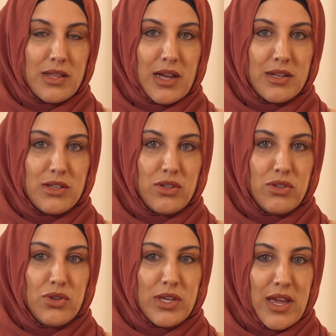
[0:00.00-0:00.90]
that
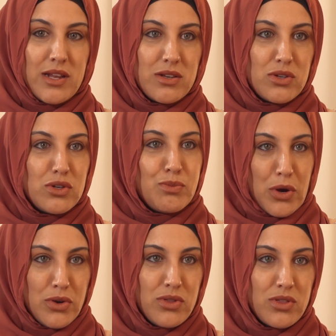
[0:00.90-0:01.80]
you can do
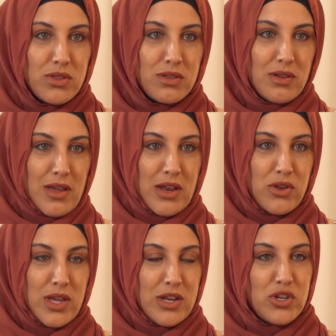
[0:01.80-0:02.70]
both
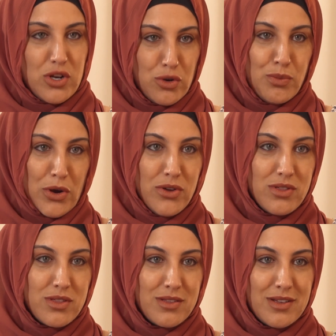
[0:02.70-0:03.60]
and you can juggle
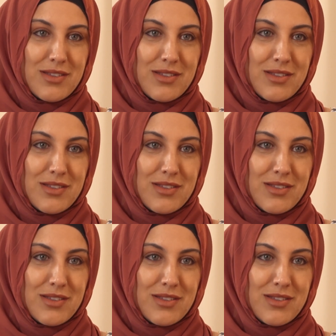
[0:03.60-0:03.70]
both.